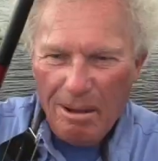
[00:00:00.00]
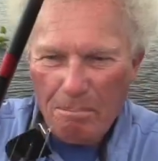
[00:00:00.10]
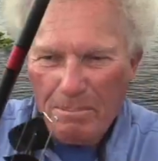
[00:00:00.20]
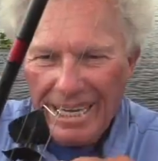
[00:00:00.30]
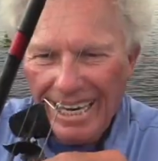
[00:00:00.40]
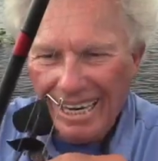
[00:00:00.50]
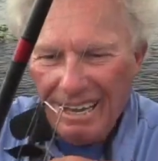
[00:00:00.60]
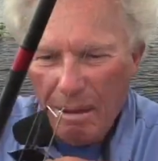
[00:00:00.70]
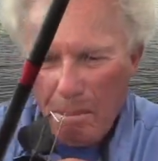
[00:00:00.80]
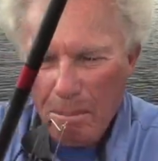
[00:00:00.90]
A
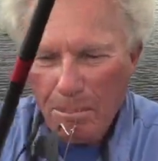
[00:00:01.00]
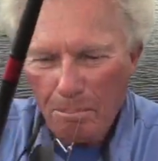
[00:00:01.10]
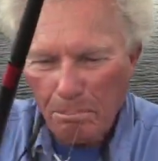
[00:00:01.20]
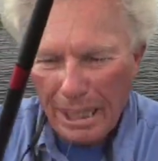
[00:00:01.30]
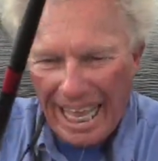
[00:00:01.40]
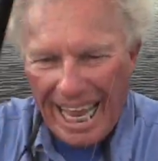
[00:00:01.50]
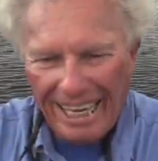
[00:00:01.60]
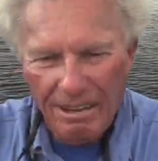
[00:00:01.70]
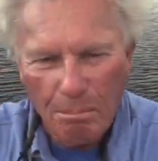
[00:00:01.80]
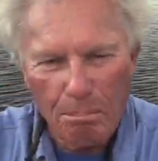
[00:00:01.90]
big
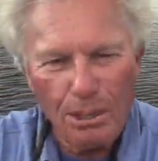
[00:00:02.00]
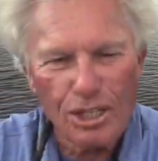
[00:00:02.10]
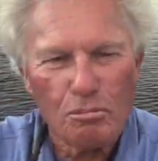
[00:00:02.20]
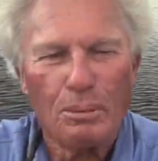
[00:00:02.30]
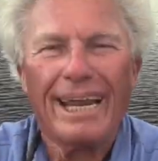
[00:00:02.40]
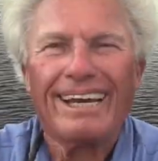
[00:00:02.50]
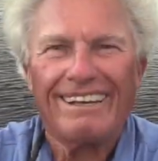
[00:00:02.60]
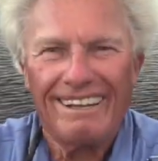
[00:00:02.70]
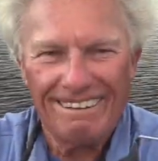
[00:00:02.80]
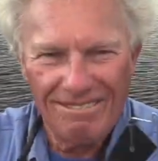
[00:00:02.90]
black buzzbait.
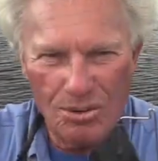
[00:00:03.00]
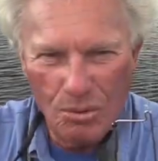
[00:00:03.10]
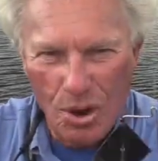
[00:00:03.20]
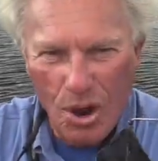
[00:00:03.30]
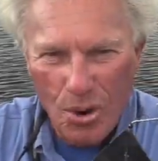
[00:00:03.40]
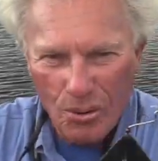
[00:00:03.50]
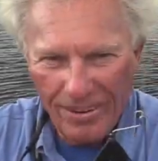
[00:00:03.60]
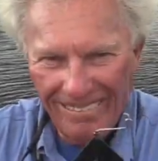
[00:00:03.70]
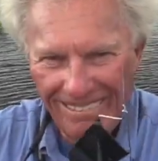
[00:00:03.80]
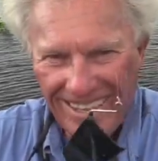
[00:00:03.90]
Woo!
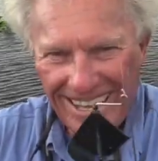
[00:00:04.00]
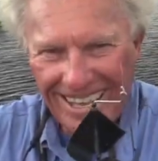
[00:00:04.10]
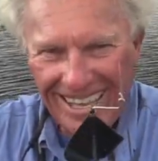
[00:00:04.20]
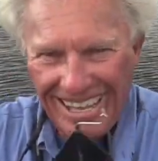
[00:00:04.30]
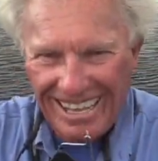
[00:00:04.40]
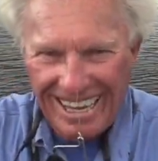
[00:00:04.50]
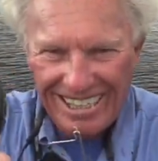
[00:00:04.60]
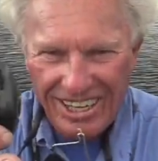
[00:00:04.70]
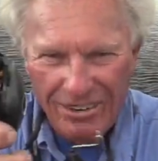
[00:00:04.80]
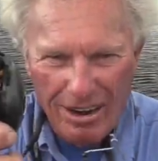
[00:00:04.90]

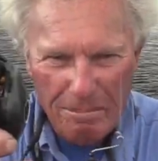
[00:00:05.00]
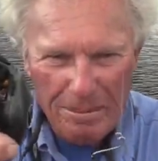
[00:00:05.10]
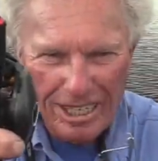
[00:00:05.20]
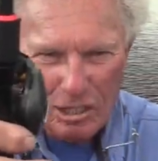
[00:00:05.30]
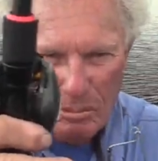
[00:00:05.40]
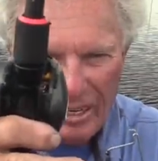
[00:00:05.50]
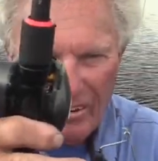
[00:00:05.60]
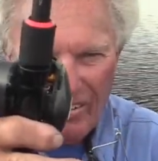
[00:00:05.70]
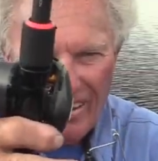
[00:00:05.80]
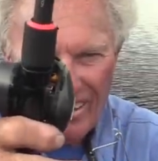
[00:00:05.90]
That's a great big
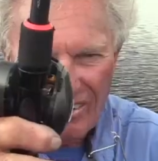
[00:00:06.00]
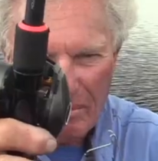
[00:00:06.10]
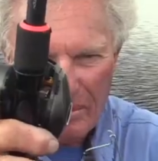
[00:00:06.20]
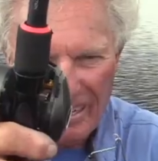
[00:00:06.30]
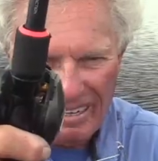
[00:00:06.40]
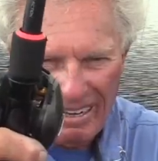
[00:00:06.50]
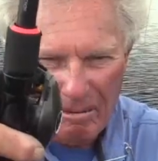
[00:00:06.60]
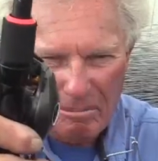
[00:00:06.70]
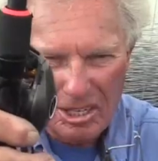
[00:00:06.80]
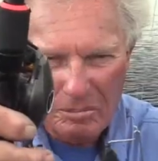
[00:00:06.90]
spinner, great big
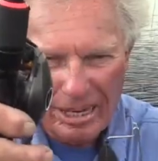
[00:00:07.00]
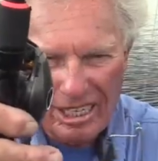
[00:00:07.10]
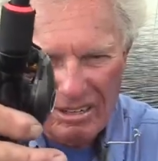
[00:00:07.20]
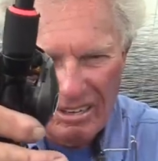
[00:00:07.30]
buzzbait